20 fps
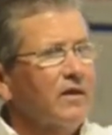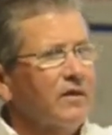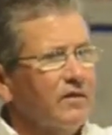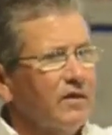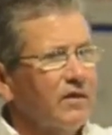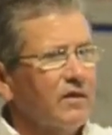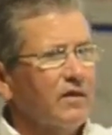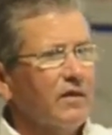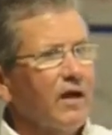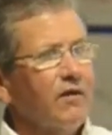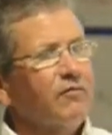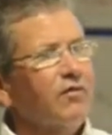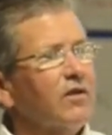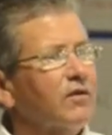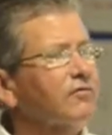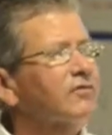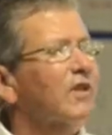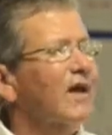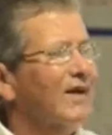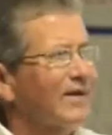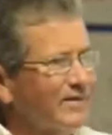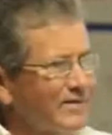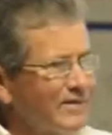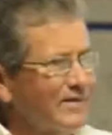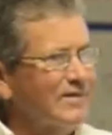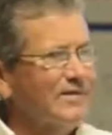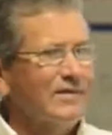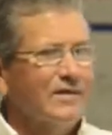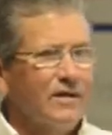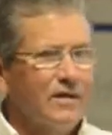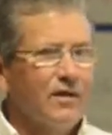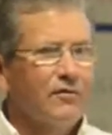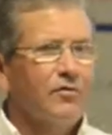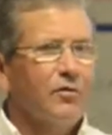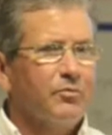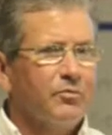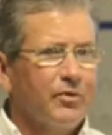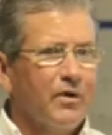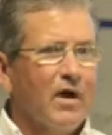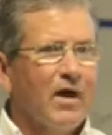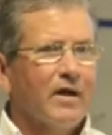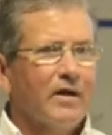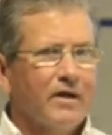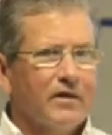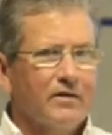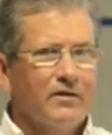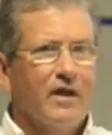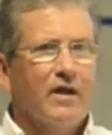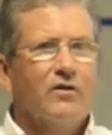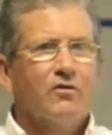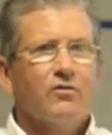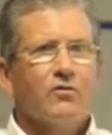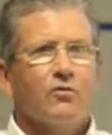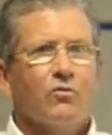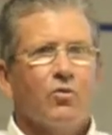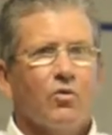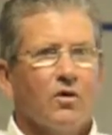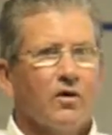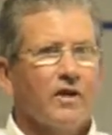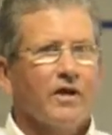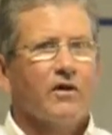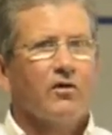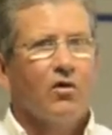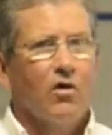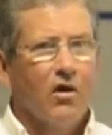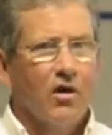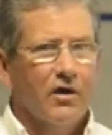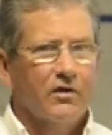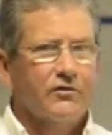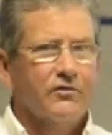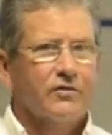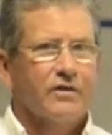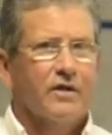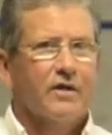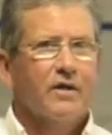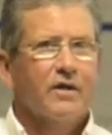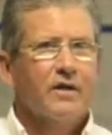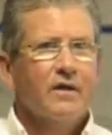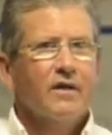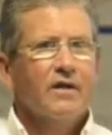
level of toxicity of a product, danger, warning, caution,